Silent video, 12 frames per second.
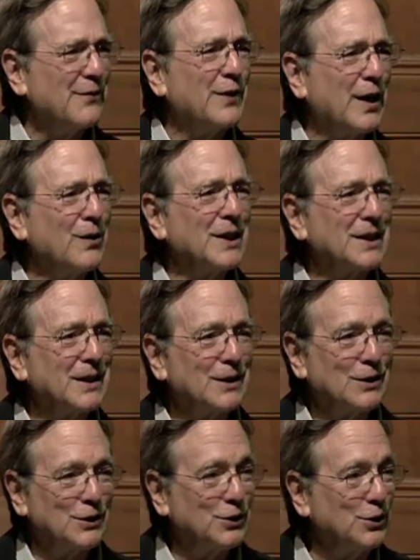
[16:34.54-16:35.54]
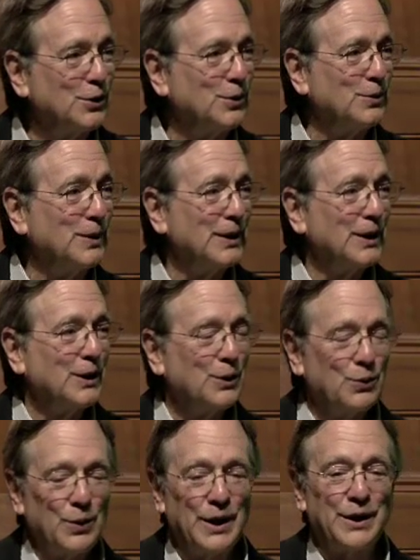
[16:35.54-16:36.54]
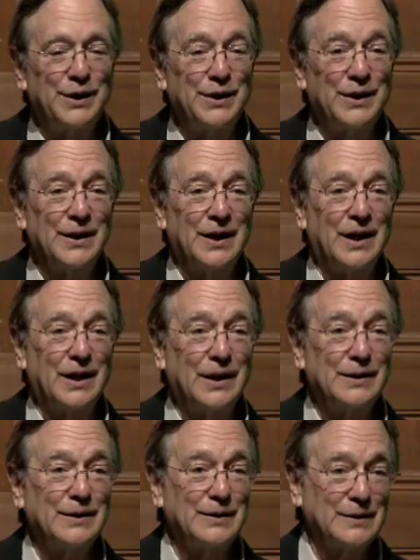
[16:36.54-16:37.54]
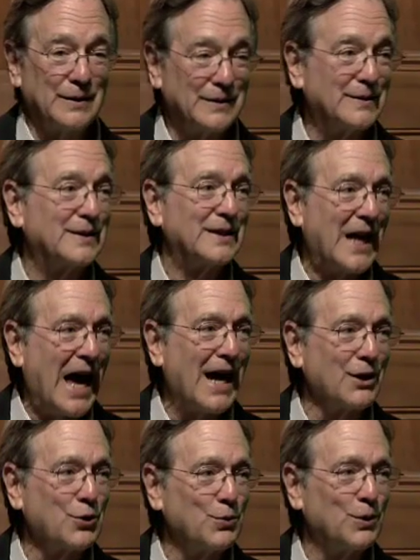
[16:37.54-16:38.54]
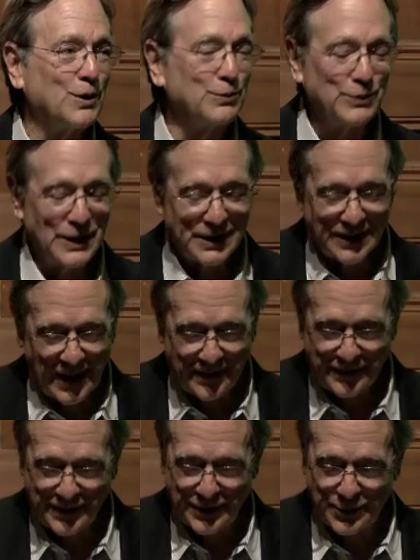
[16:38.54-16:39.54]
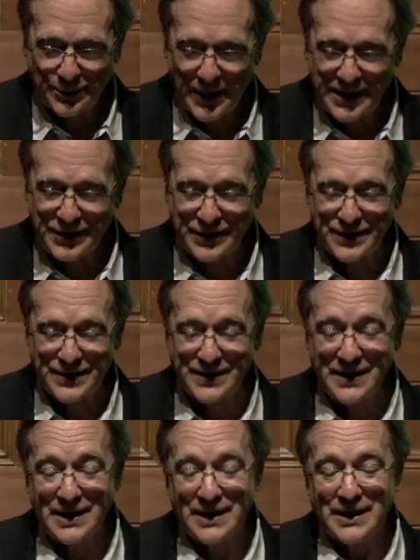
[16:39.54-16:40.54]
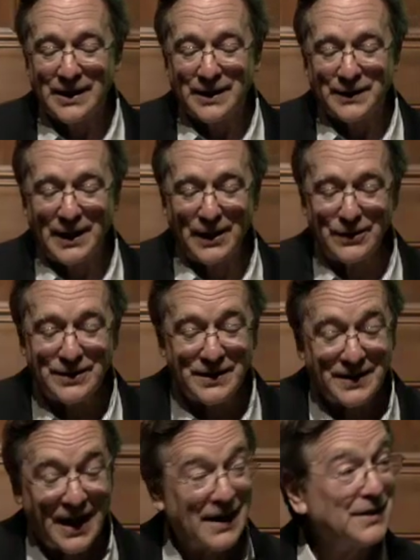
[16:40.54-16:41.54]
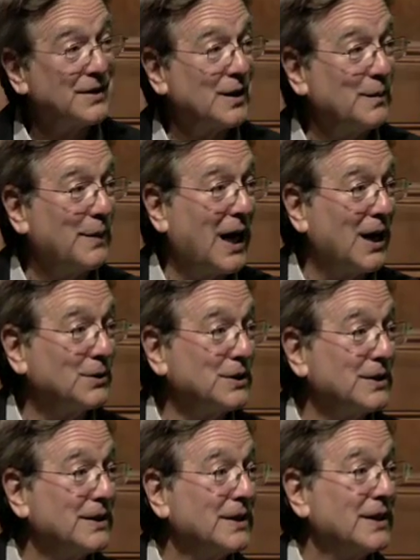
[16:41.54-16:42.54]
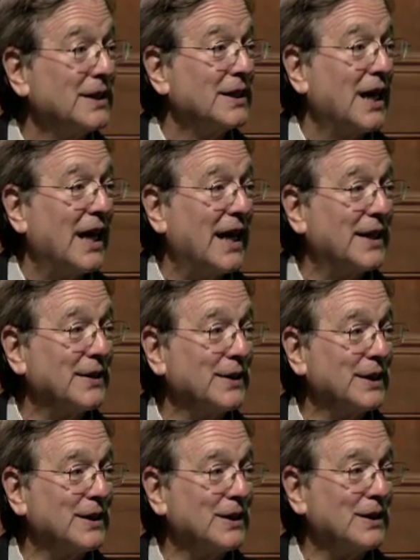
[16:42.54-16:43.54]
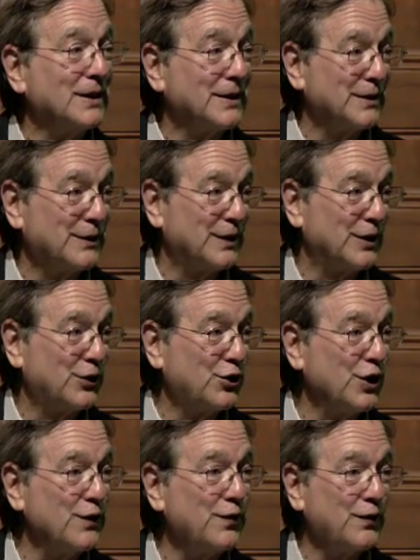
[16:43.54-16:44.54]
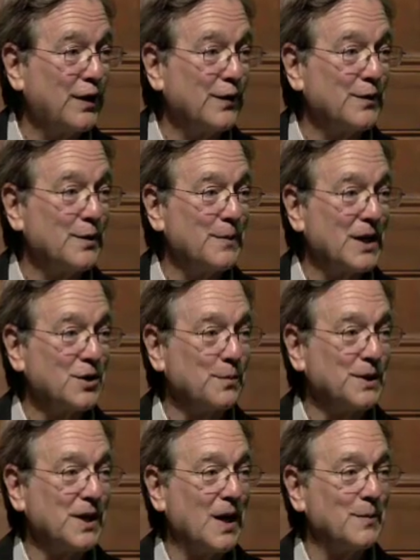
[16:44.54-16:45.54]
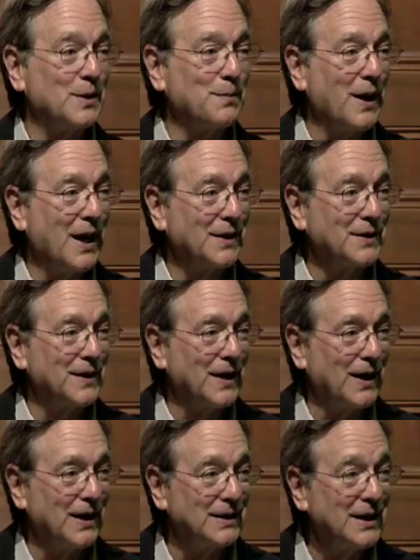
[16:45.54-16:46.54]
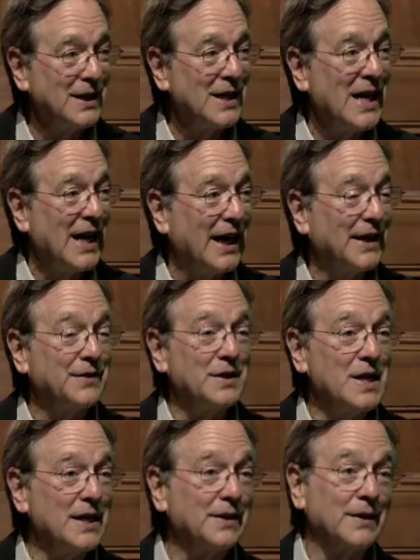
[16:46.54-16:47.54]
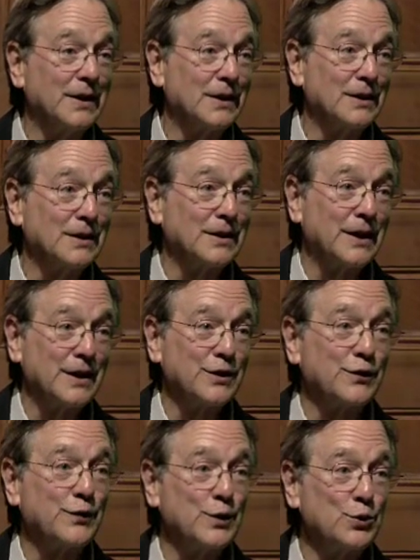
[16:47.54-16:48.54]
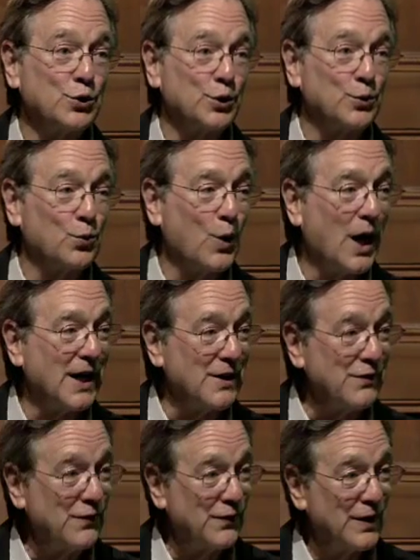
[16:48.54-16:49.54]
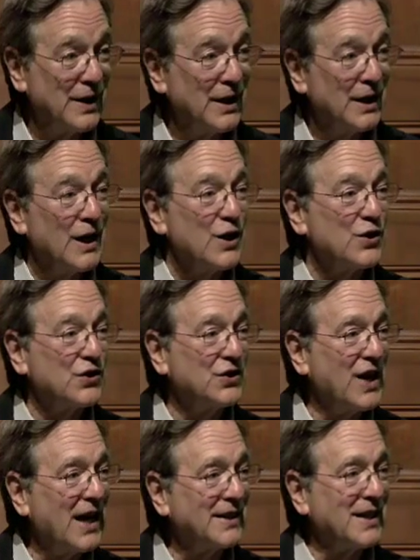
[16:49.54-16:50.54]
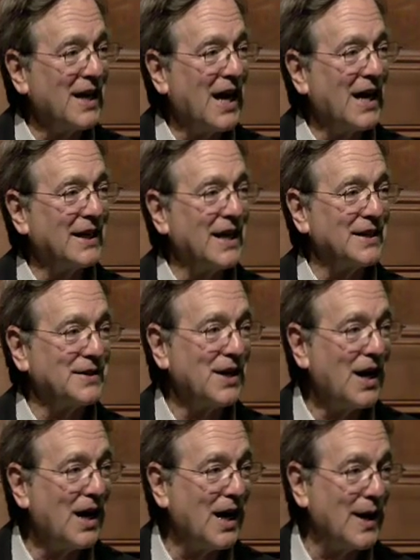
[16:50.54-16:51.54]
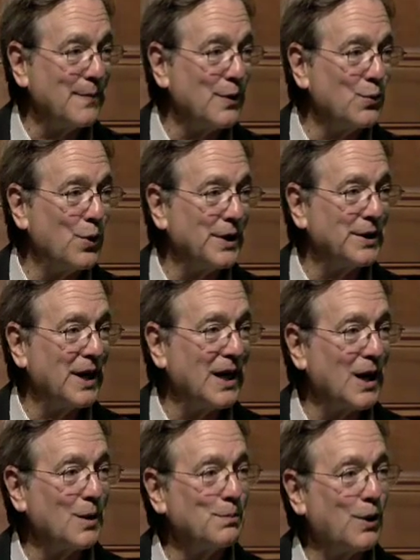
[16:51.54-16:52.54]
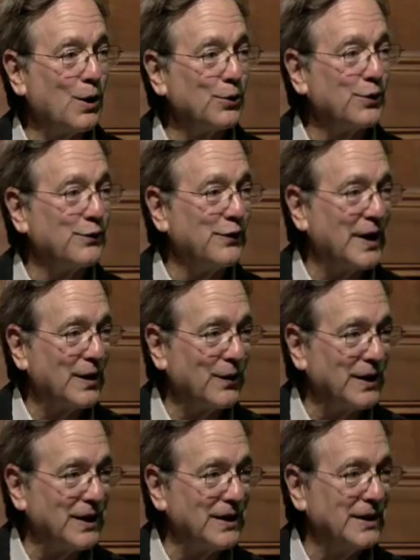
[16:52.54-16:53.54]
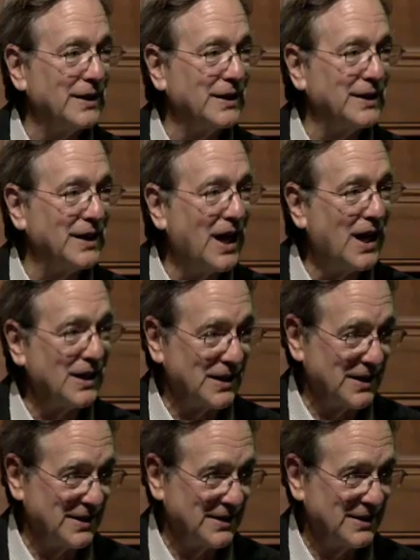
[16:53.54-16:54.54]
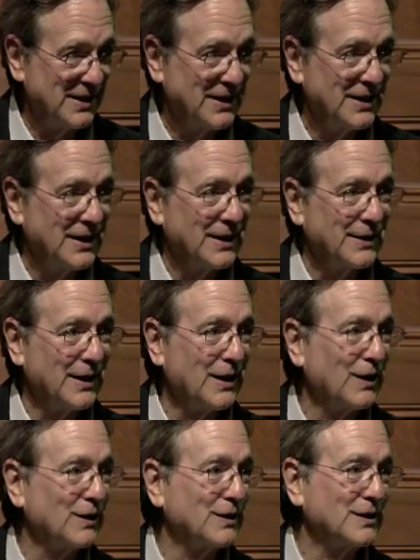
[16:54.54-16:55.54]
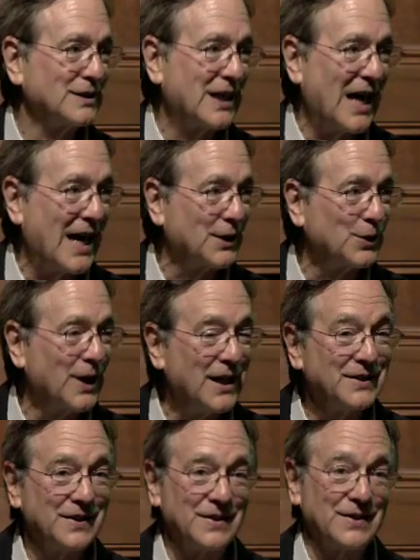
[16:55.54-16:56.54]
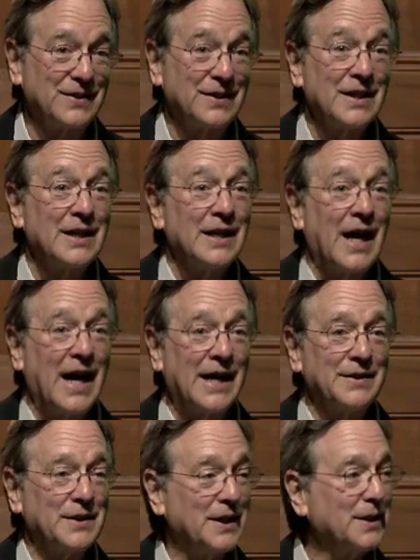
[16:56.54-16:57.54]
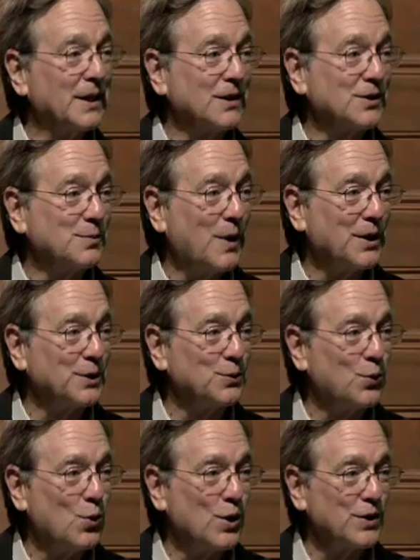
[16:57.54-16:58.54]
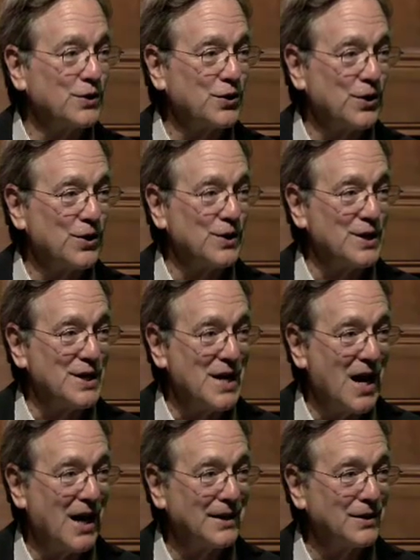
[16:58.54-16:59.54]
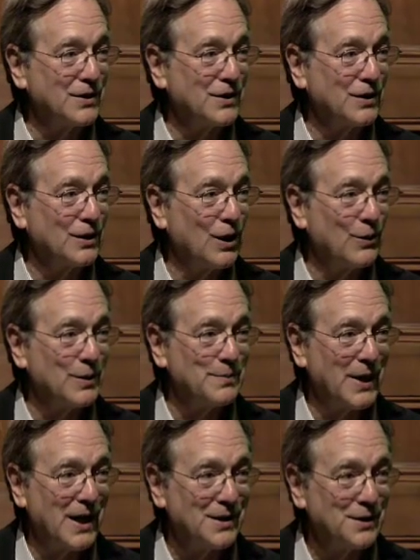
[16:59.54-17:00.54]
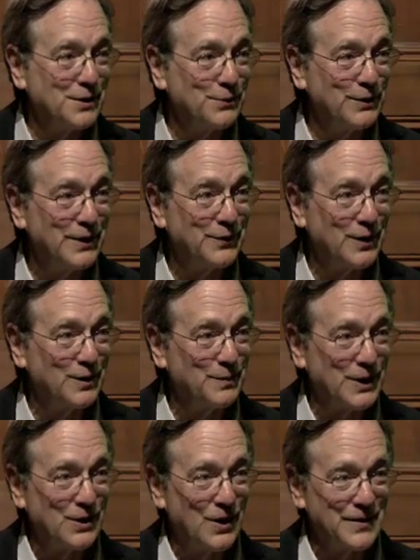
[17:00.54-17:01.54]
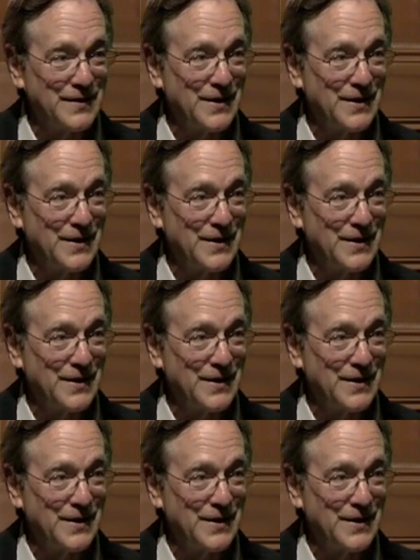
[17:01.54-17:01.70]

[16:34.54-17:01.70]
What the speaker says: very little to do with actual real-life situations. There is a text about Enlil, the chief of the Mesopotamian pantheon, and Ninlil, his future wife, set at a time when they are both very young. They're adolescents. And Ninlil's mother warns her not to go and bathe in the river because